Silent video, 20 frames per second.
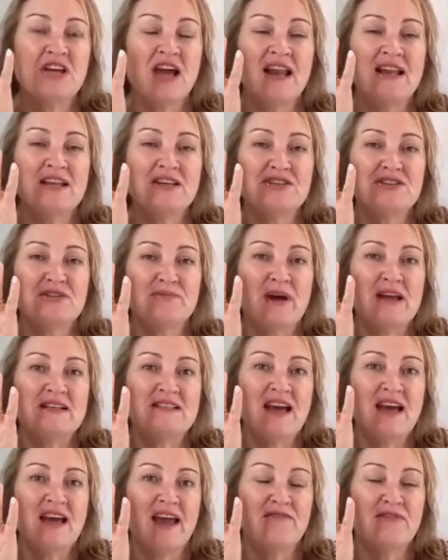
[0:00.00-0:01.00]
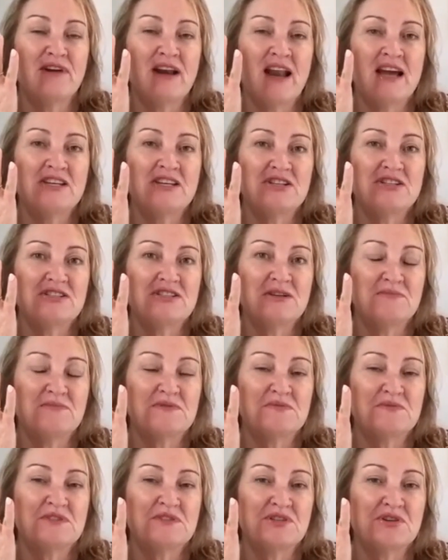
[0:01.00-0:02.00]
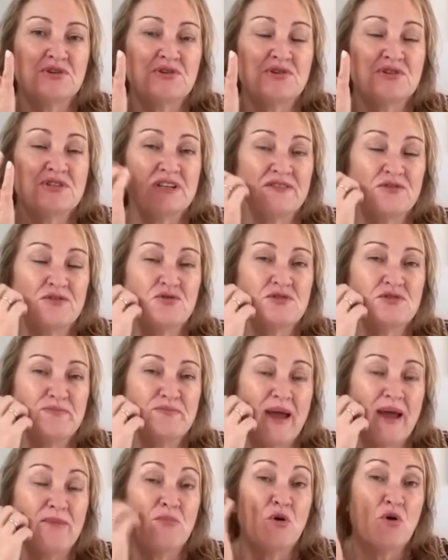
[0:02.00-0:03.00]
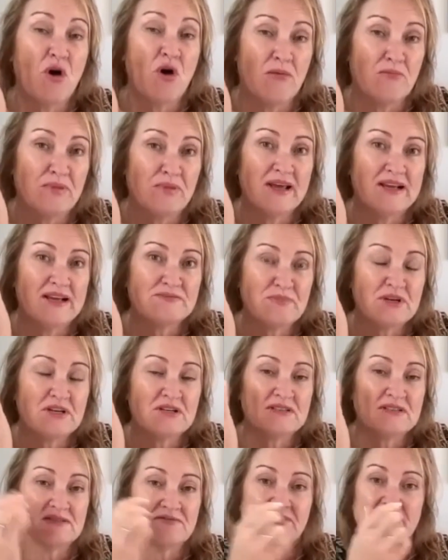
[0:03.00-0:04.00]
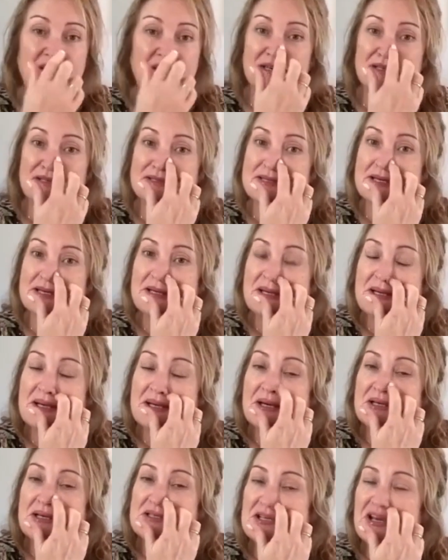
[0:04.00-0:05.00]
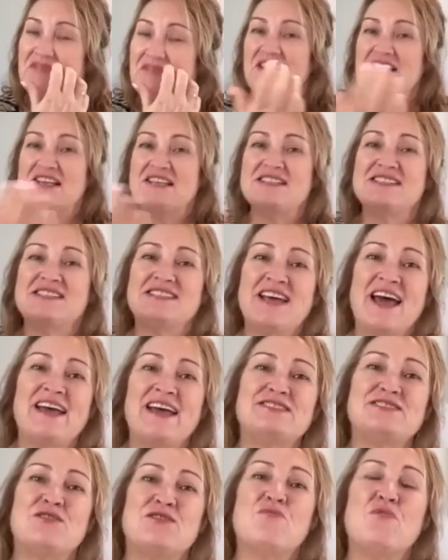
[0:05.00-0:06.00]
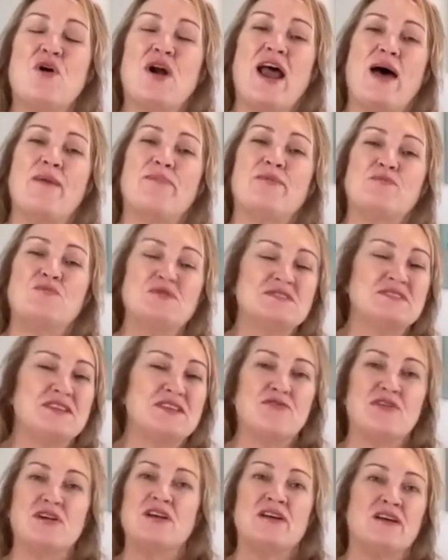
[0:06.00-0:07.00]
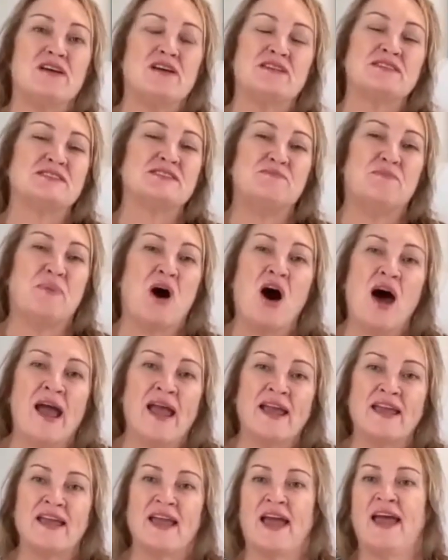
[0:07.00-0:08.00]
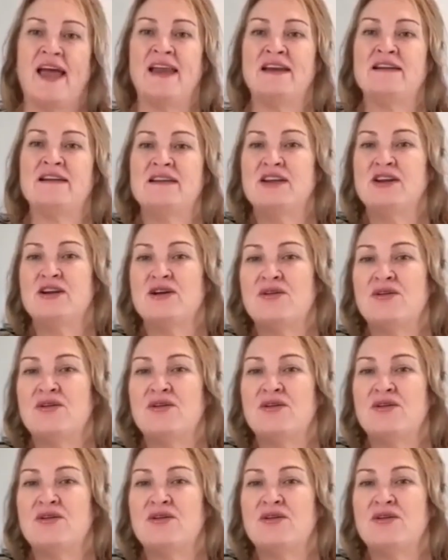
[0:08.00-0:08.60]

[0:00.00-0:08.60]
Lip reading: challenge to maintain relationships was huge, and of course made more complex because of kids. Do you have any stats on what happened? Was there a spike, and,